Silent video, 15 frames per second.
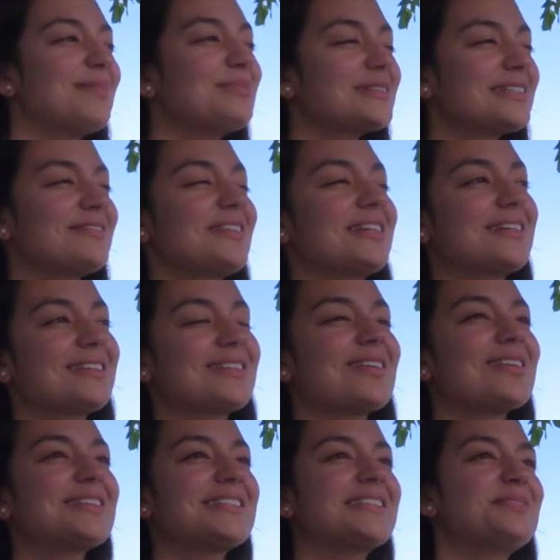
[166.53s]
believe that
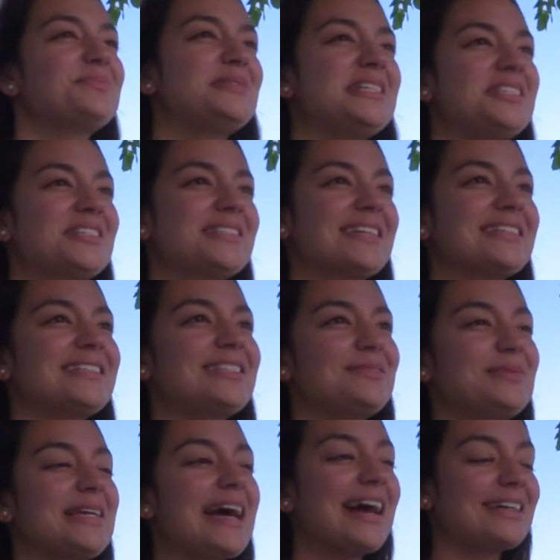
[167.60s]
Catholicism teaches us to
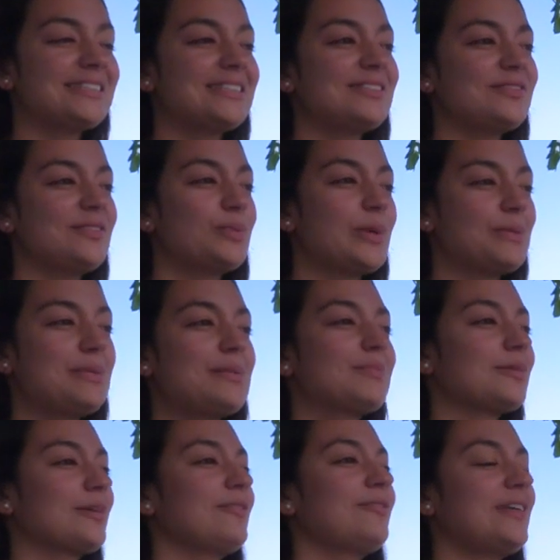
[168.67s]
be active when
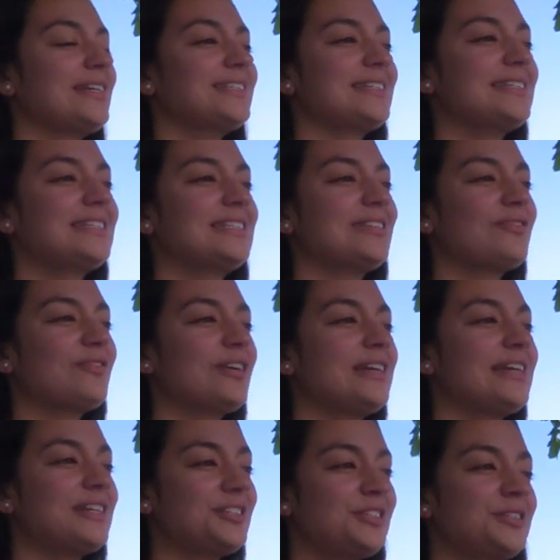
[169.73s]
people are facing different
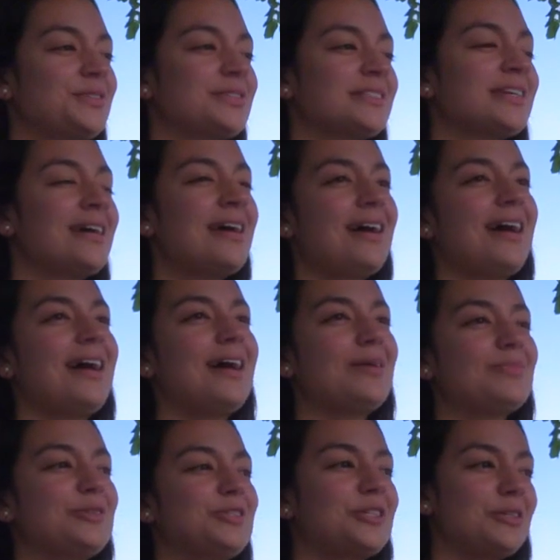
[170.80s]
issues.
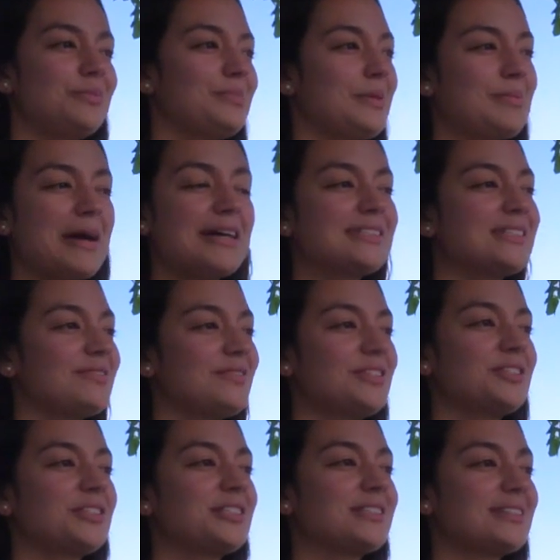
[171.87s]
We shouldn't be passive
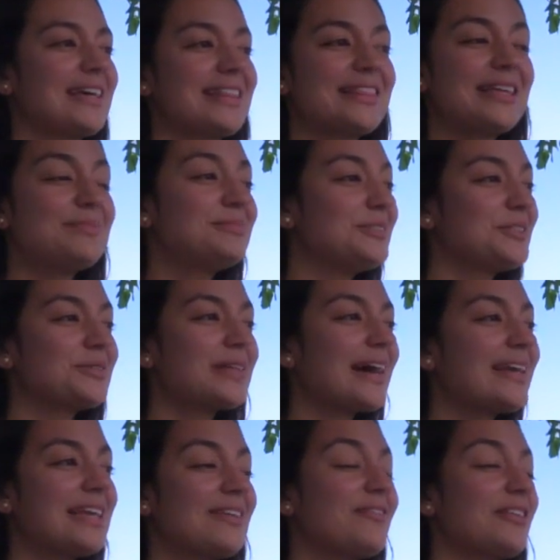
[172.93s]
and just let them do
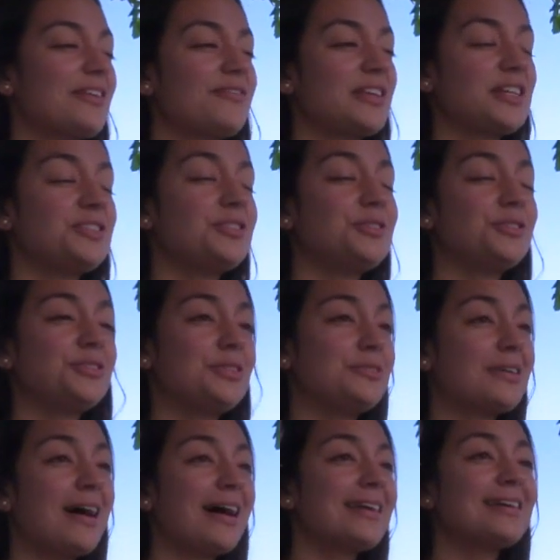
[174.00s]
that, even if the issues do
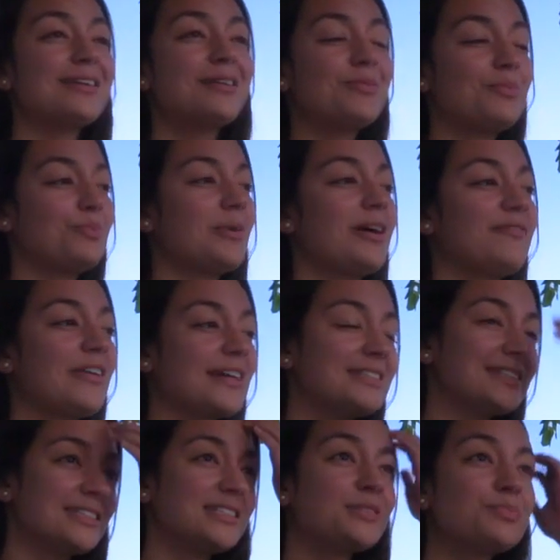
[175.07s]
not
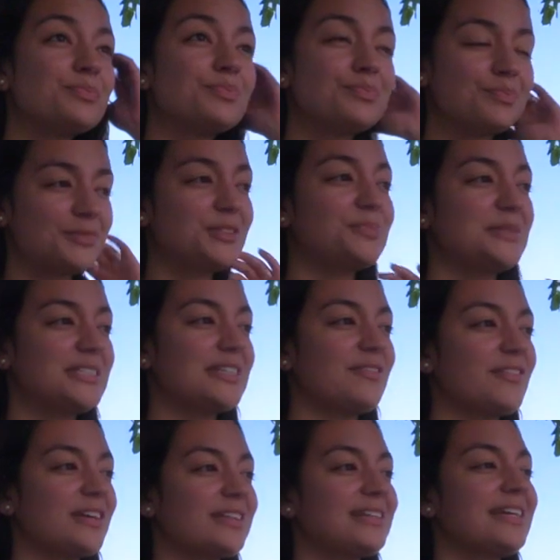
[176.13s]
affect us
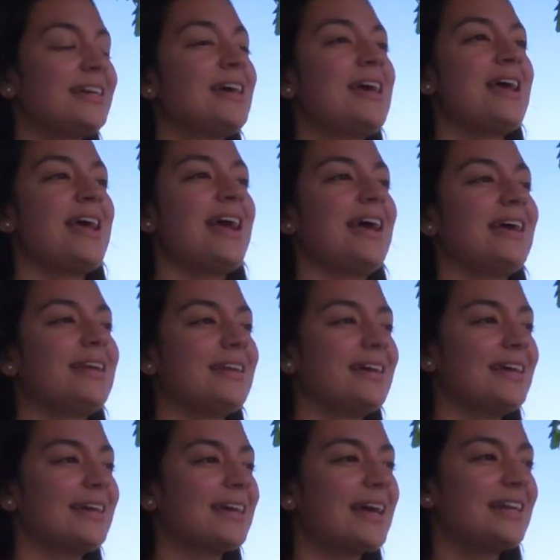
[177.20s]
specifically. And
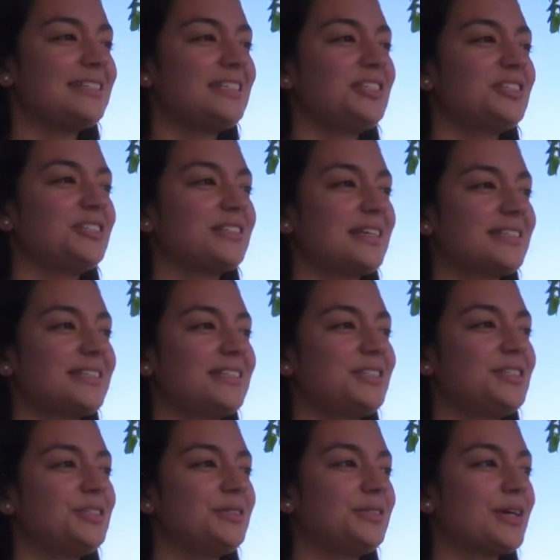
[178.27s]
it kind of teaches us
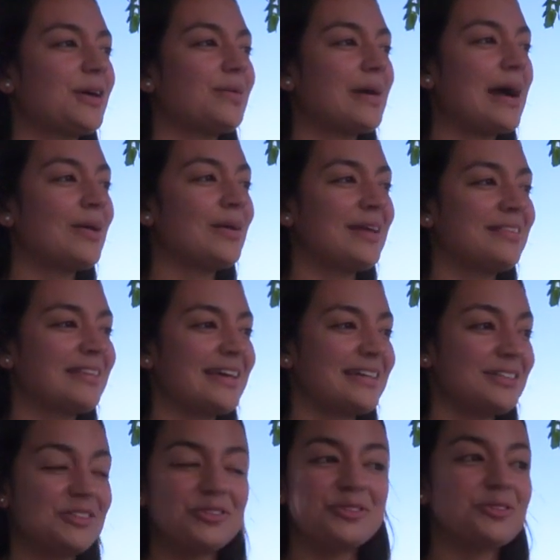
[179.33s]
to go out and
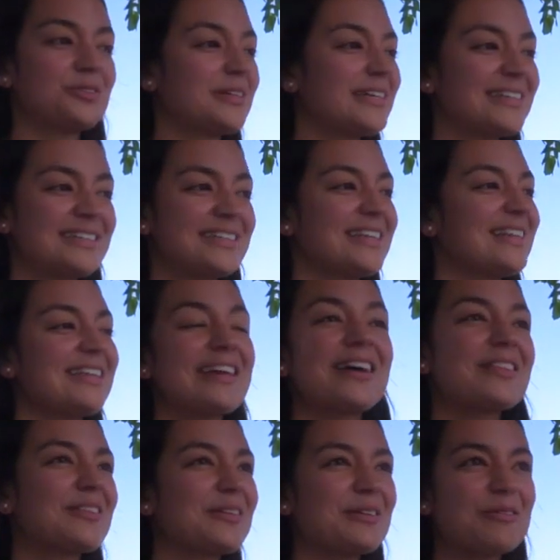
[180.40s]
like treat the
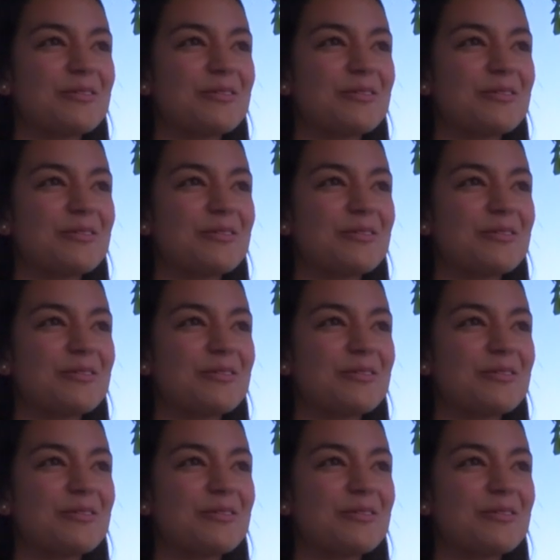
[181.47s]
other